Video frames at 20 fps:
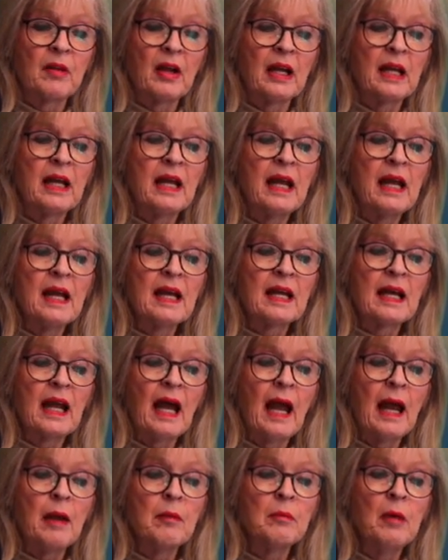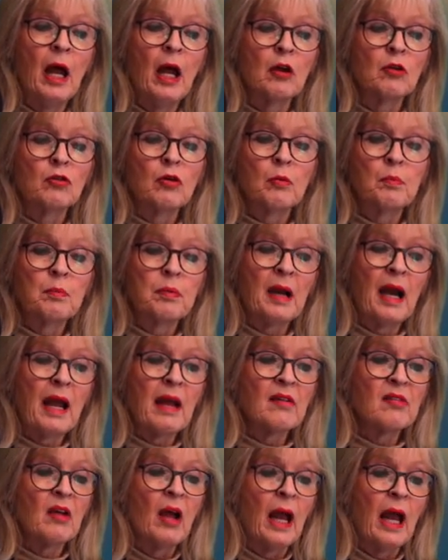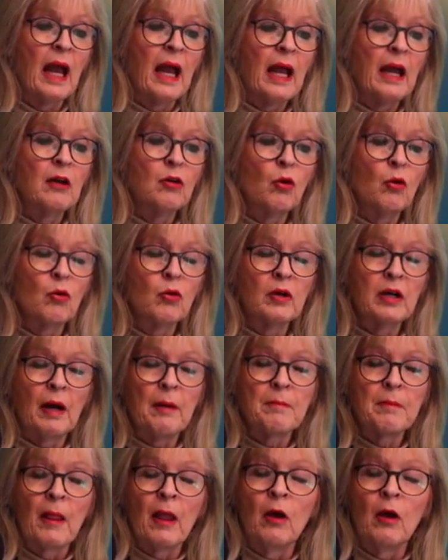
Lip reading: that he came to place in order.